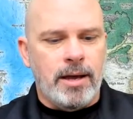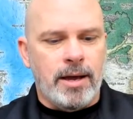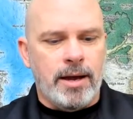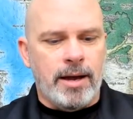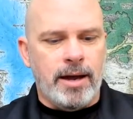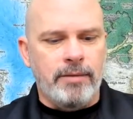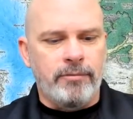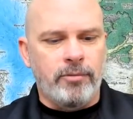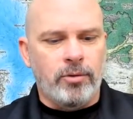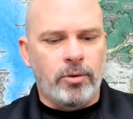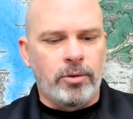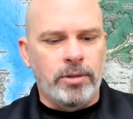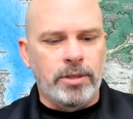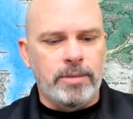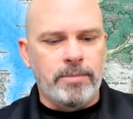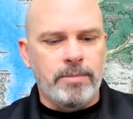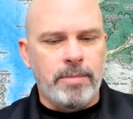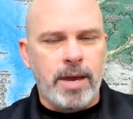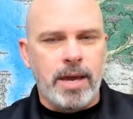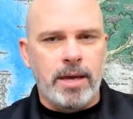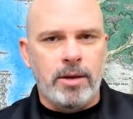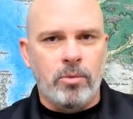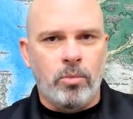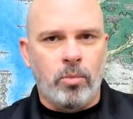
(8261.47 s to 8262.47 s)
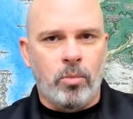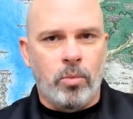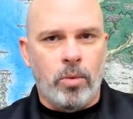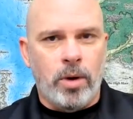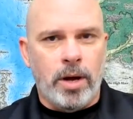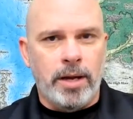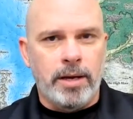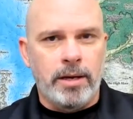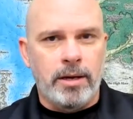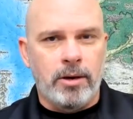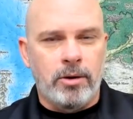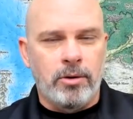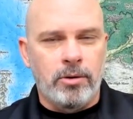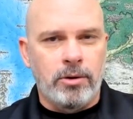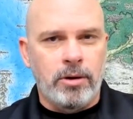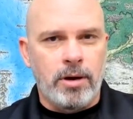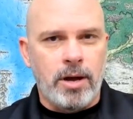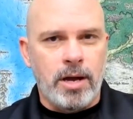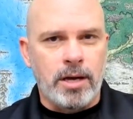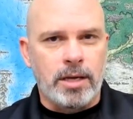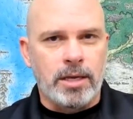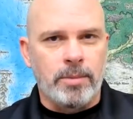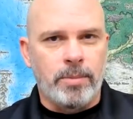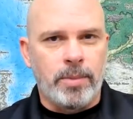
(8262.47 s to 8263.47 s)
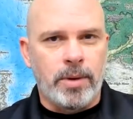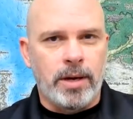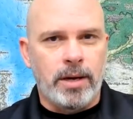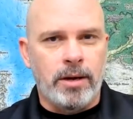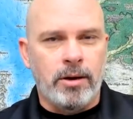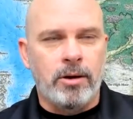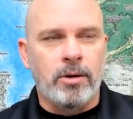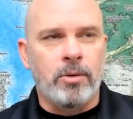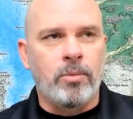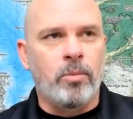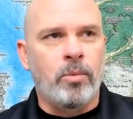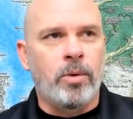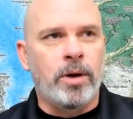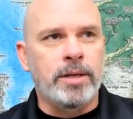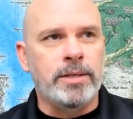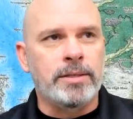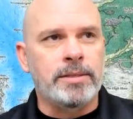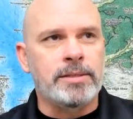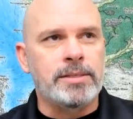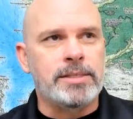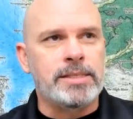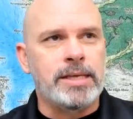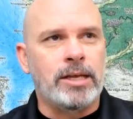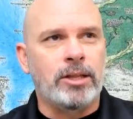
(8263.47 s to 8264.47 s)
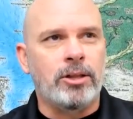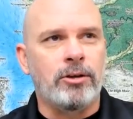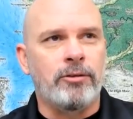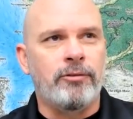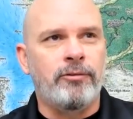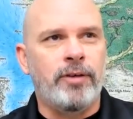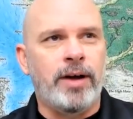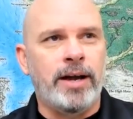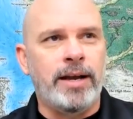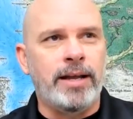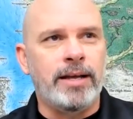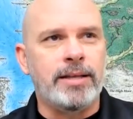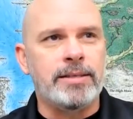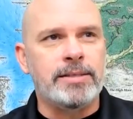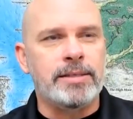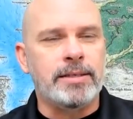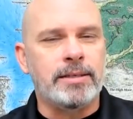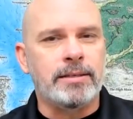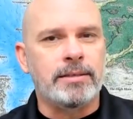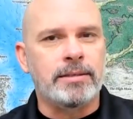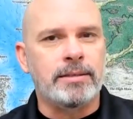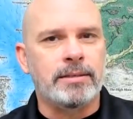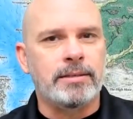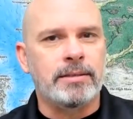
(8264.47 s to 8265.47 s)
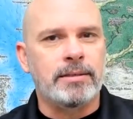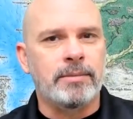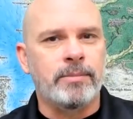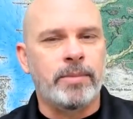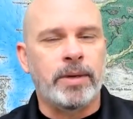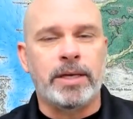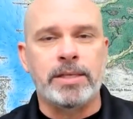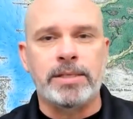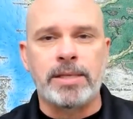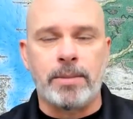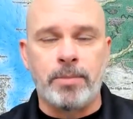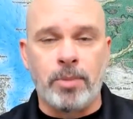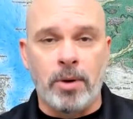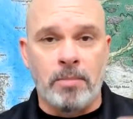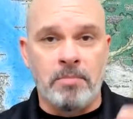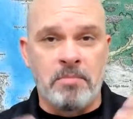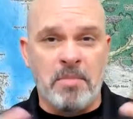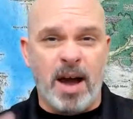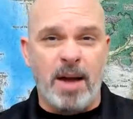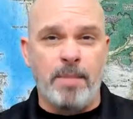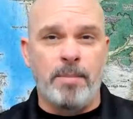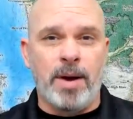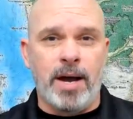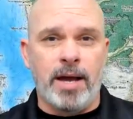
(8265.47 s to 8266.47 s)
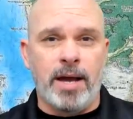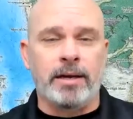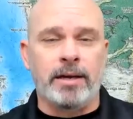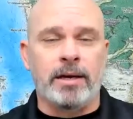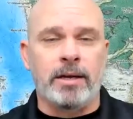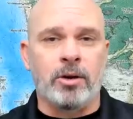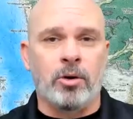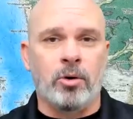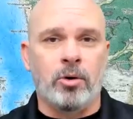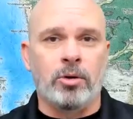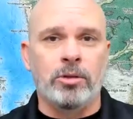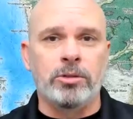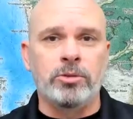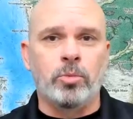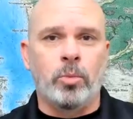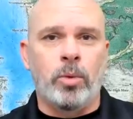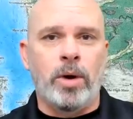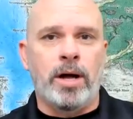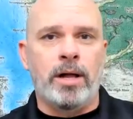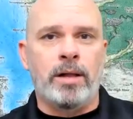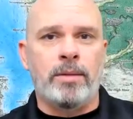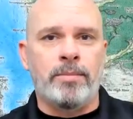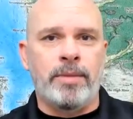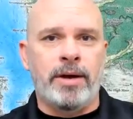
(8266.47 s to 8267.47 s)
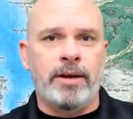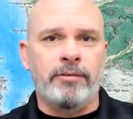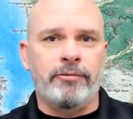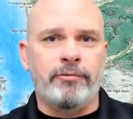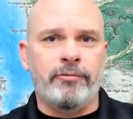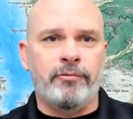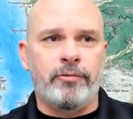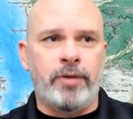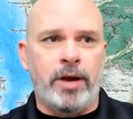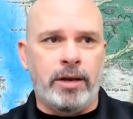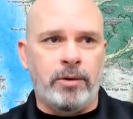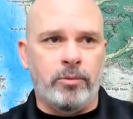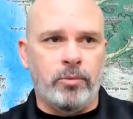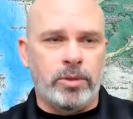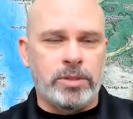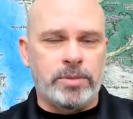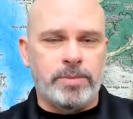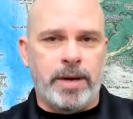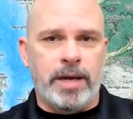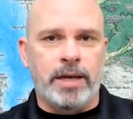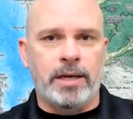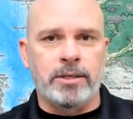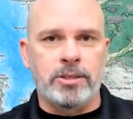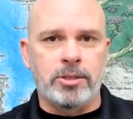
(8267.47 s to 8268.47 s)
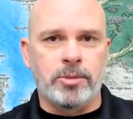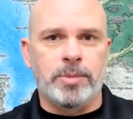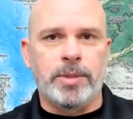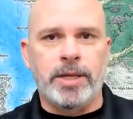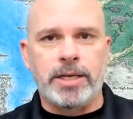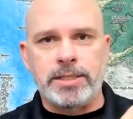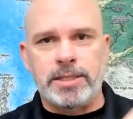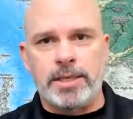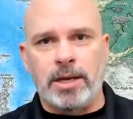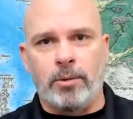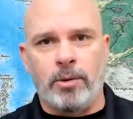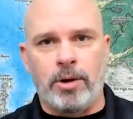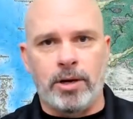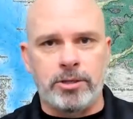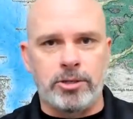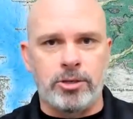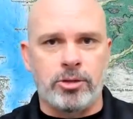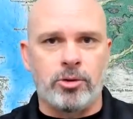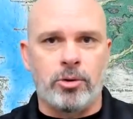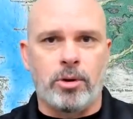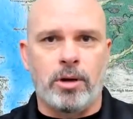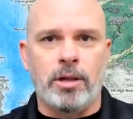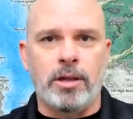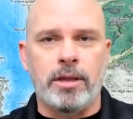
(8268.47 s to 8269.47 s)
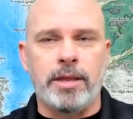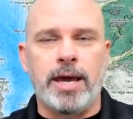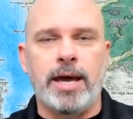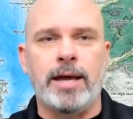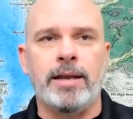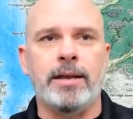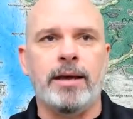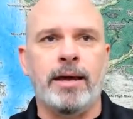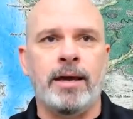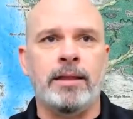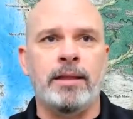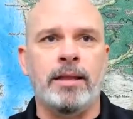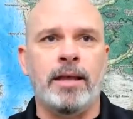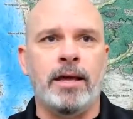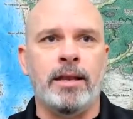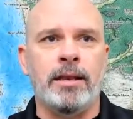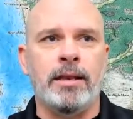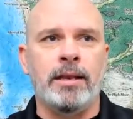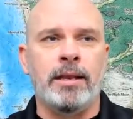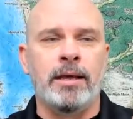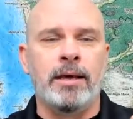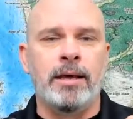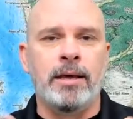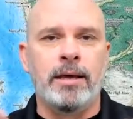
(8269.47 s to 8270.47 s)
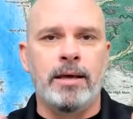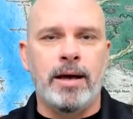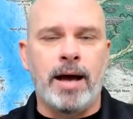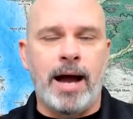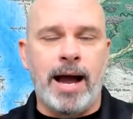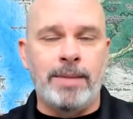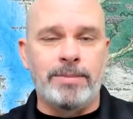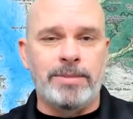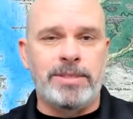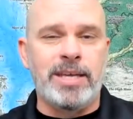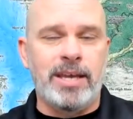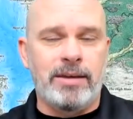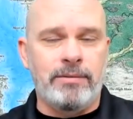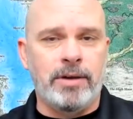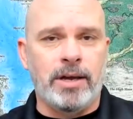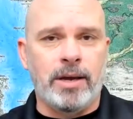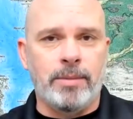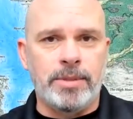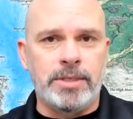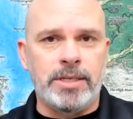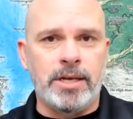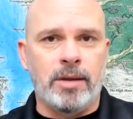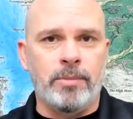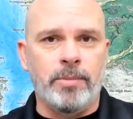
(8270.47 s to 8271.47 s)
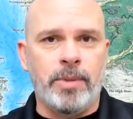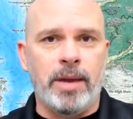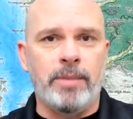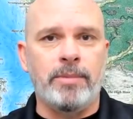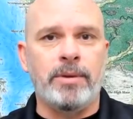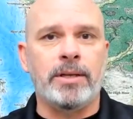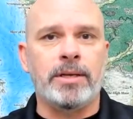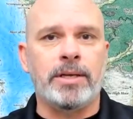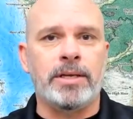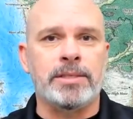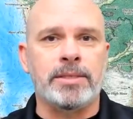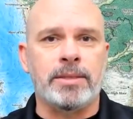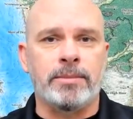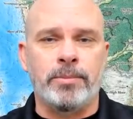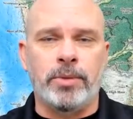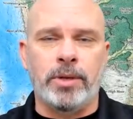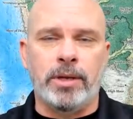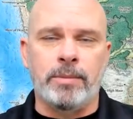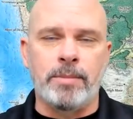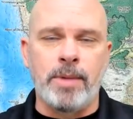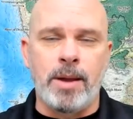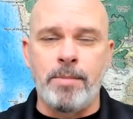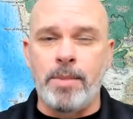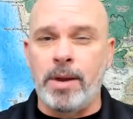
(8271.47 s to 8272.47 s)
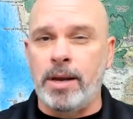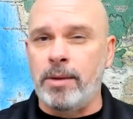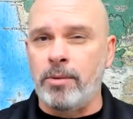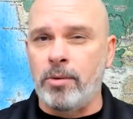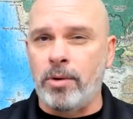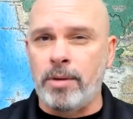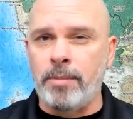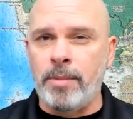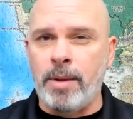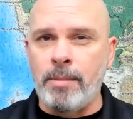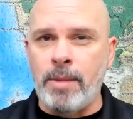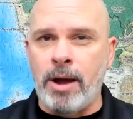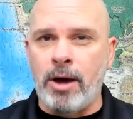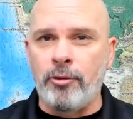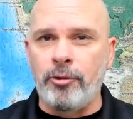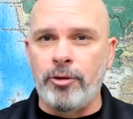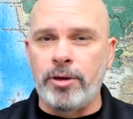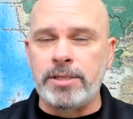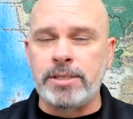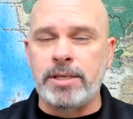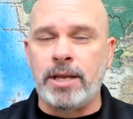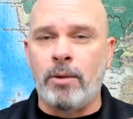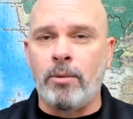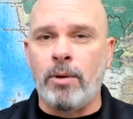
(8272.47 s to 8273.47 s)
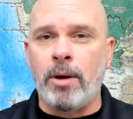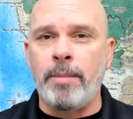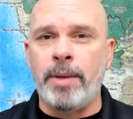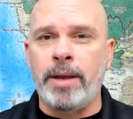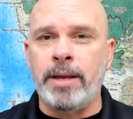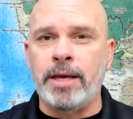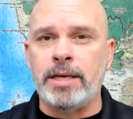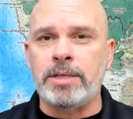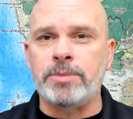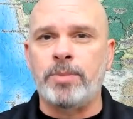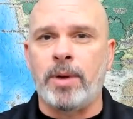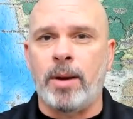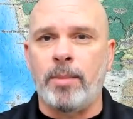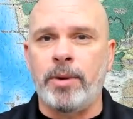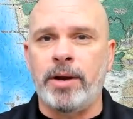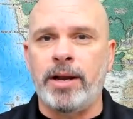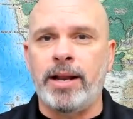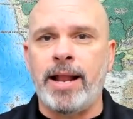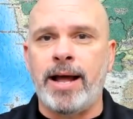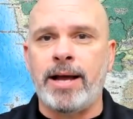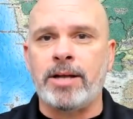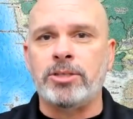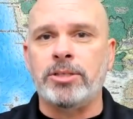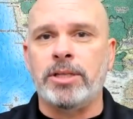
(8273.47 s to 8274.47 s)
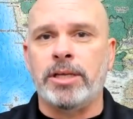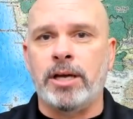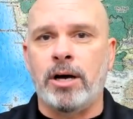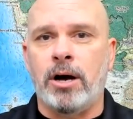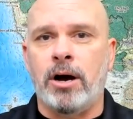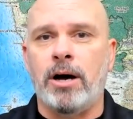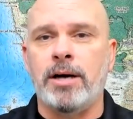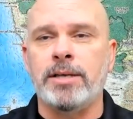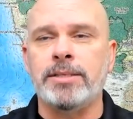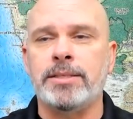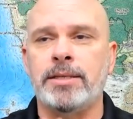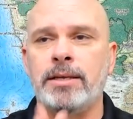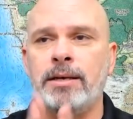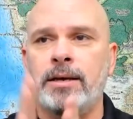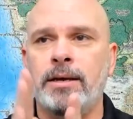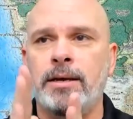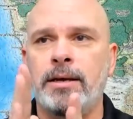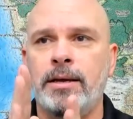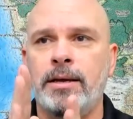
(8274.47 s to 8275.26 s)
I've only made one owner occupy or one seller financing because I put my buying on hold while my friend was buying a duplex and I walked her through all of that. And then I'm saving up a down payment because I'm putting my money where my mouth is and I want my next property to actually cost